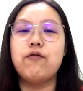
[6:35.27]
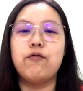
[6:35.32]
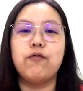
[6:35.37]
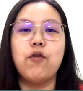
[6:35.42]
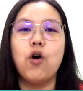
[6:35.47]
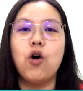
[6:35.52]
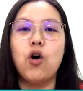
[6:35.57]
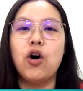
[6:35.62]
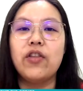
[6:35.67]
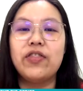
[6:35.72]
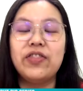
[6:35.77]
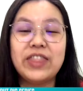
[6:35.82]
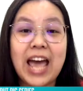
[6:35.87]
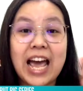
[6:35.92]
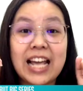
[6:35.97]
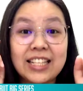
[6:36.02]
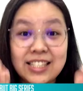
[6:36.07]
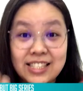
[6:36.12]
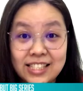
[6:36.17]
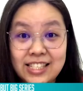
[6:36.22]
for
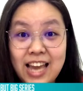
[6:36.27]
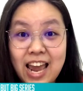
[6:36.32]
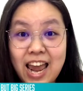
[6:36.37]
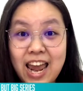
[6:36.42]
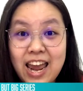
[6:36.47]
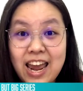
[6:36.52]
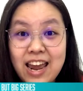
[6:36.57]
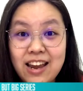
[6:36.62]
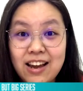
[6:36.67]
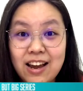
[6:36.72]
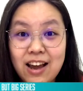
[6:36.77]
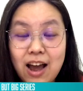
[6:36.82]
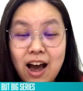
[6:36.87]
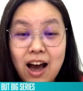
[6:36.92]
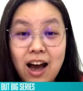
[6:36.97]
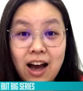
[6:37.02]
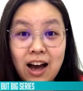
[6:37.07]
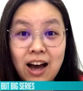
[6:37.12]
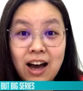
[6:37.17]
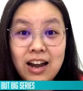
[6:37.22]
that day,
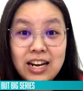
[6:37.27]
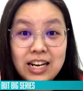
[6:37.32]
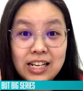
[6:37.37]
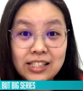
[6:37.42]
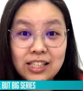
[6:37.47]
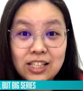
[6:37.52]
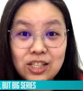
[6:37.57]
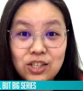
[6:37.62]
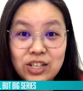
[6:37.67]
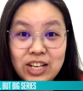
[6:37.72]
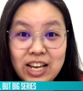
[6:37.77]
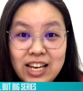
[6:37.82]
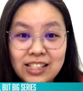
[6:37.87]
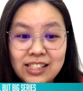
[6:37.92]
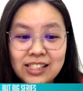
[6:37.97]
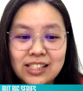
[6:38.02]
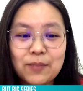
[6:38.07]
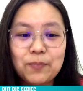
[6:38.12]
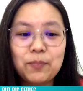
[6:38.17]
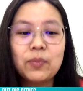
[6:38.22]
listen to
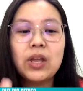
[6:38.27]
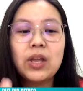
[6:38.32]
this,